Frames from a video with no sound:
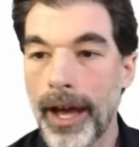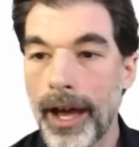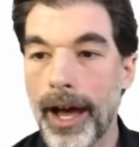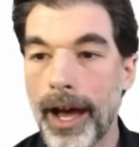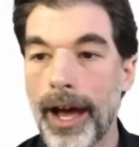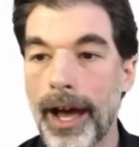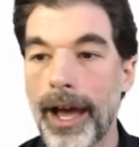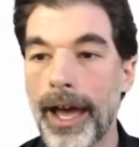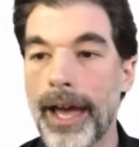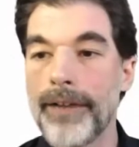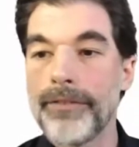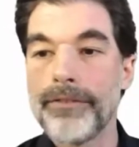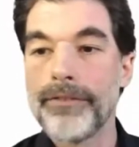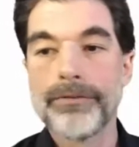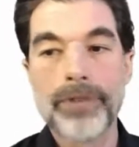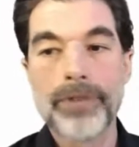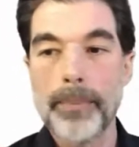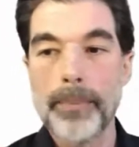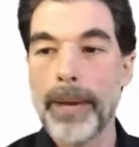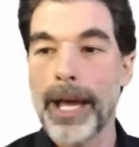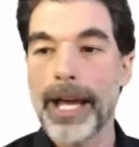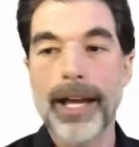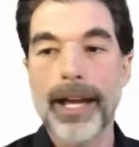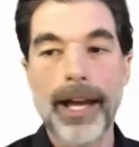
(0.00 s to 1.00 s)
And
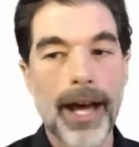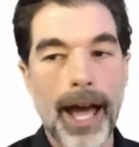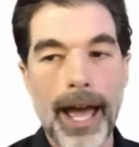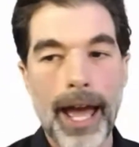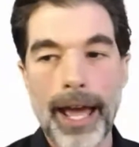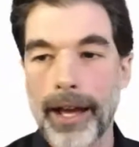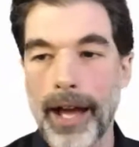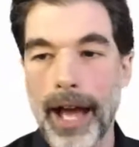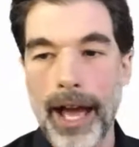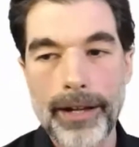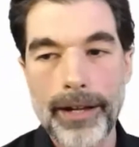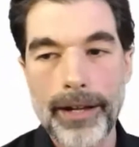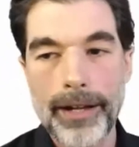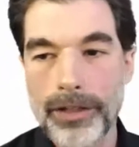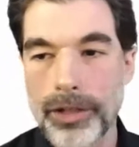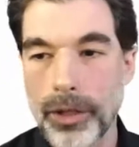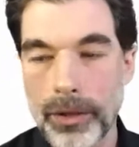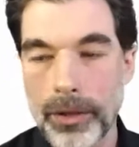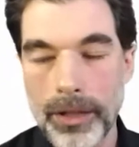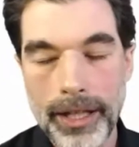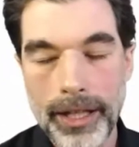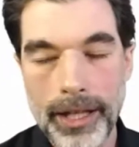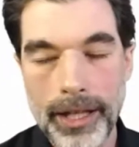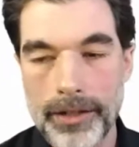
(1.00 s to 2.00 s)
Rebecca, I
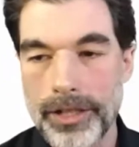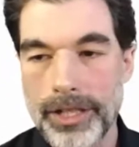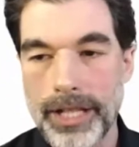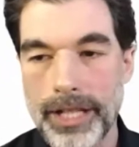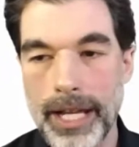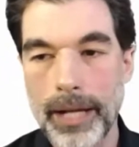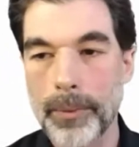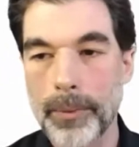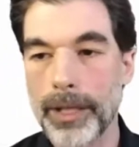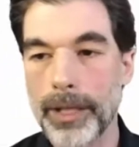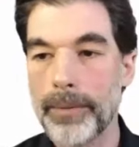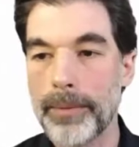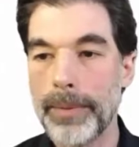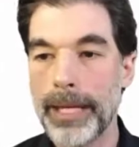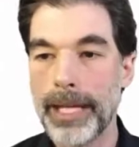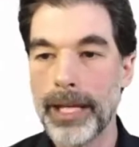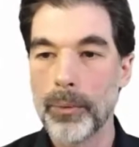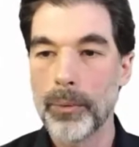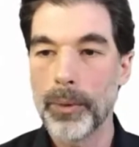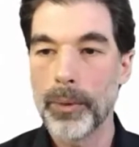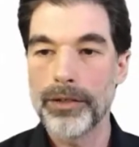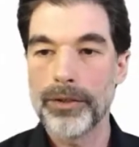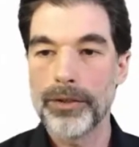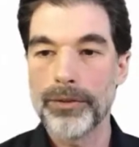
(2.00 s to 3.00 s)
totally understand what you
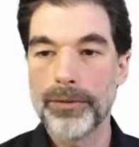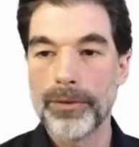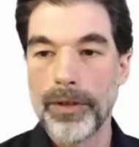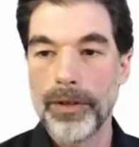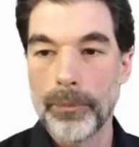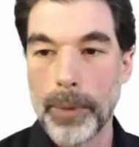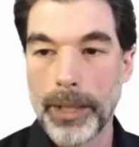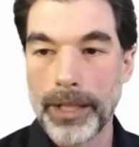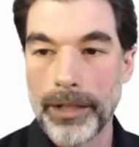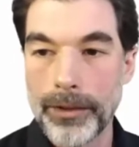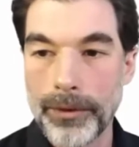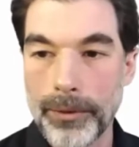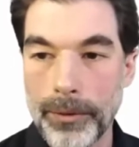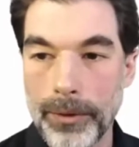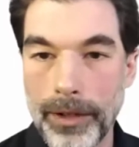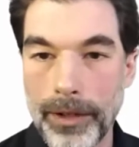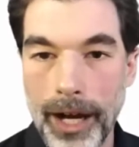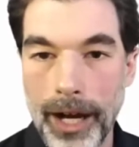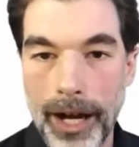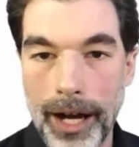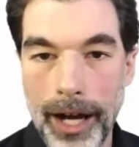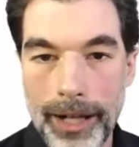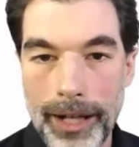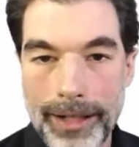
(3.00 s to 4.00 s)
mean. When you
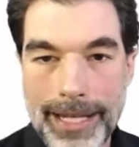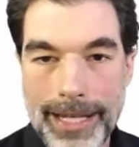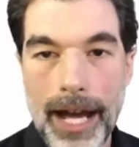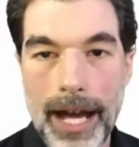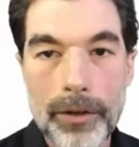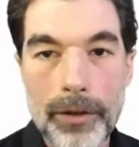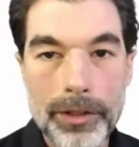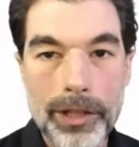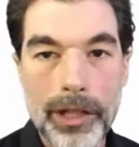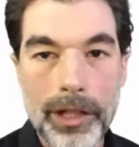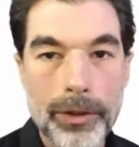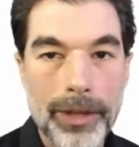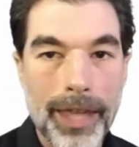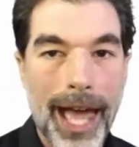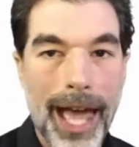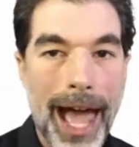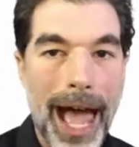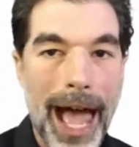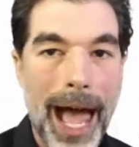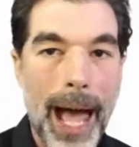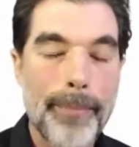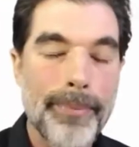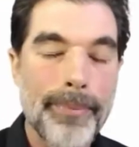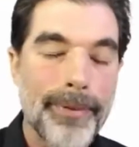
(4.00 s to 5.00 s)
download the
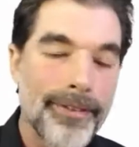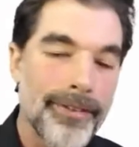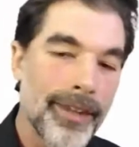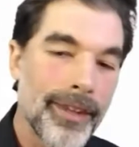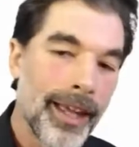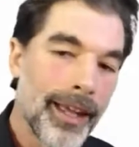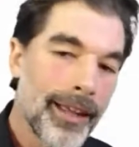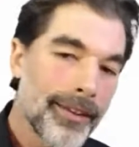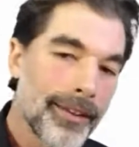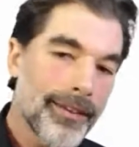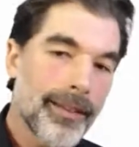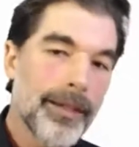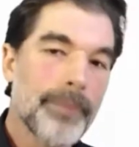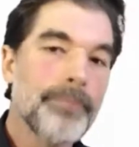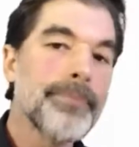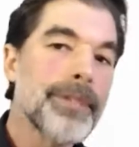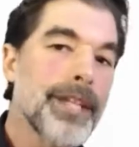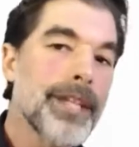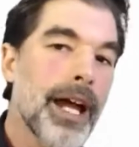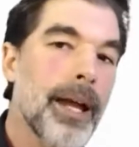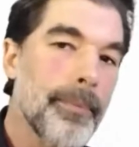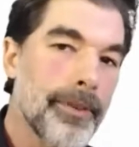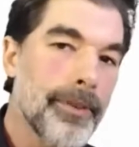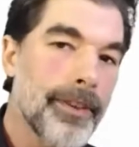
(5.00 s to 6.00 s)
apps,
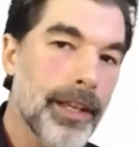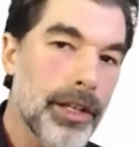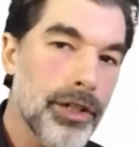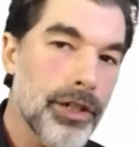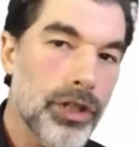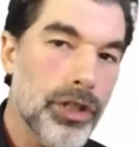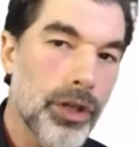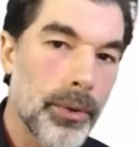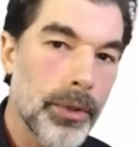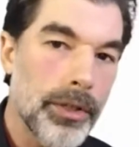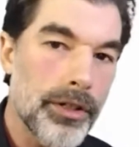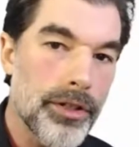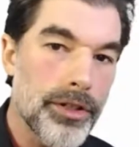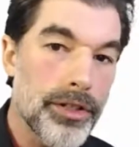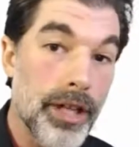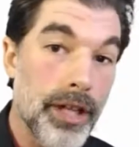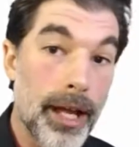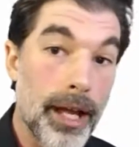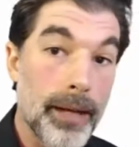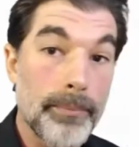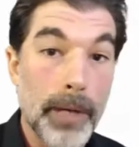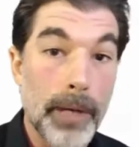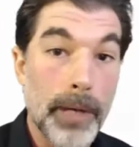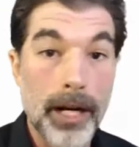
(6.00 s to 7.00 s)
sometimes they show in your
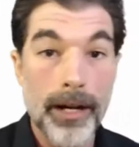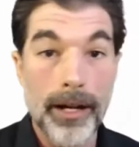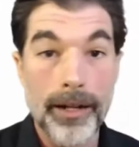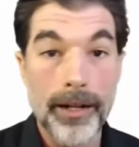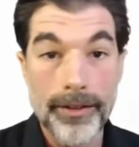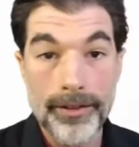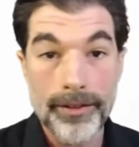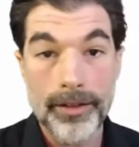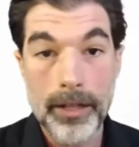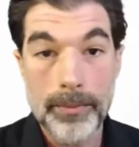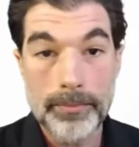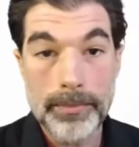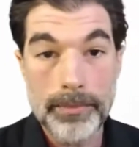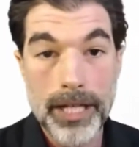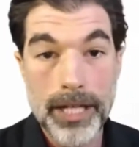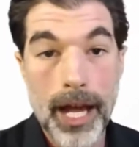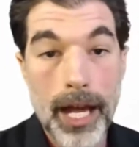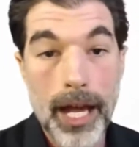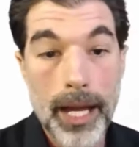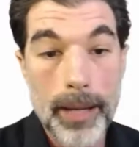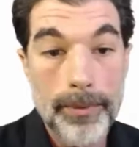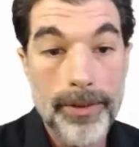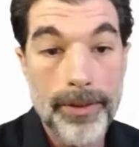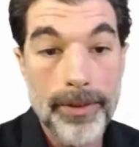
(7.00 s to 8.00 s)
sidebar and
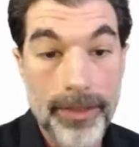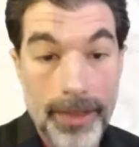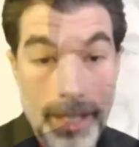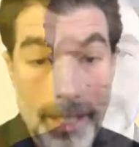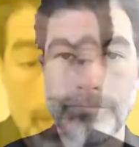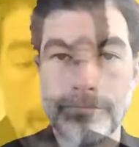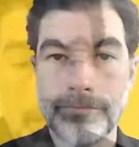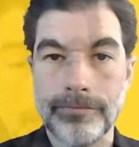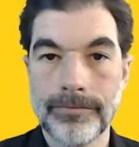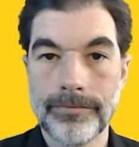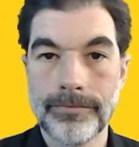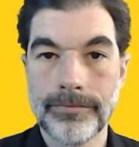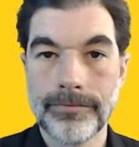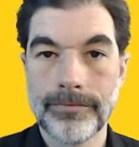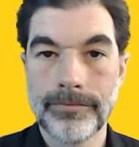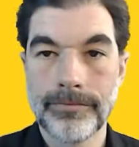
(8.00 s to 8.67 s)
sometimes they don't.